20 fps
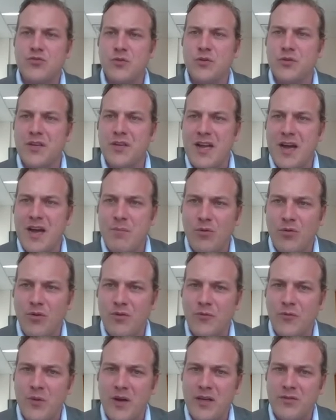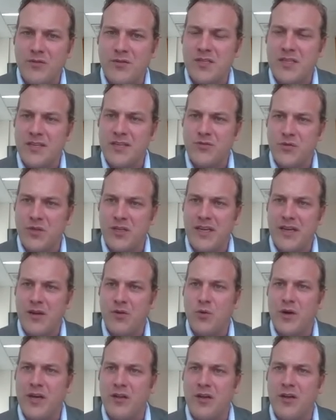drilled a number of wells. They're drilling a
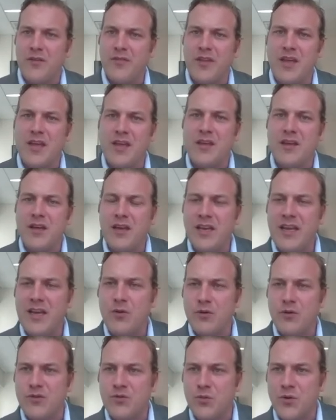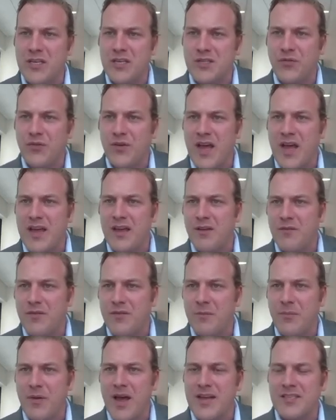well on the liquids-rich flank of
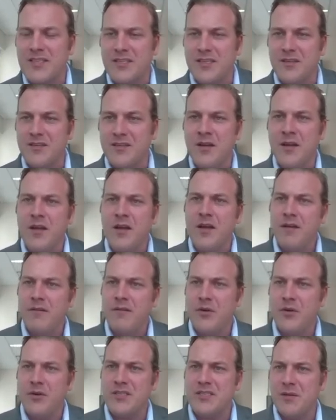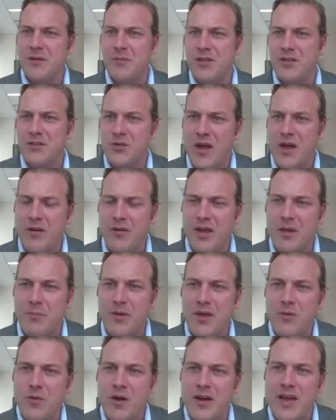the basin, very similar to our
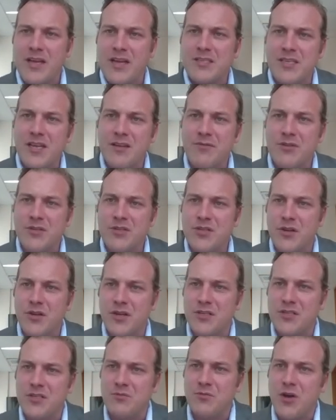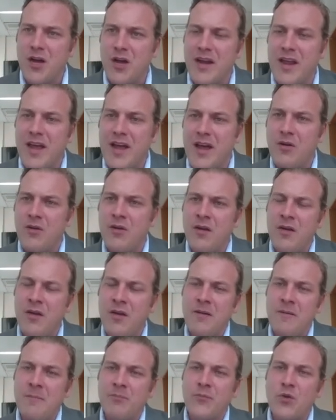EP187 geology right now,
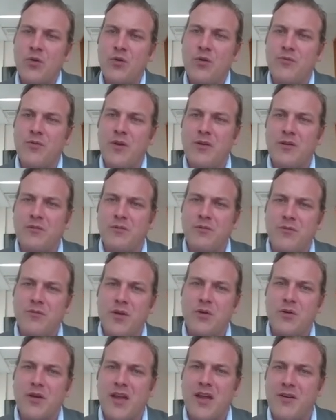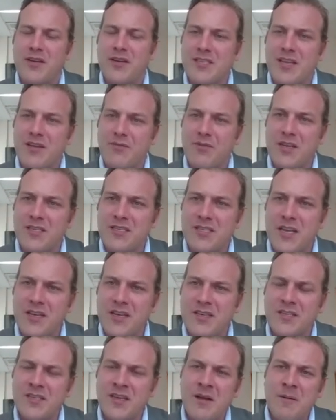called Velkerry
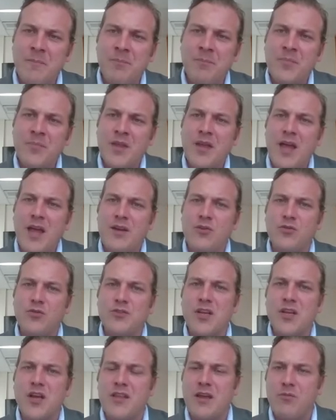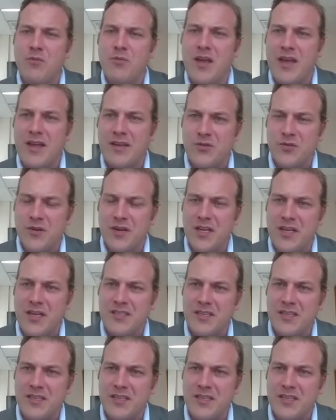76. And also they're re-entering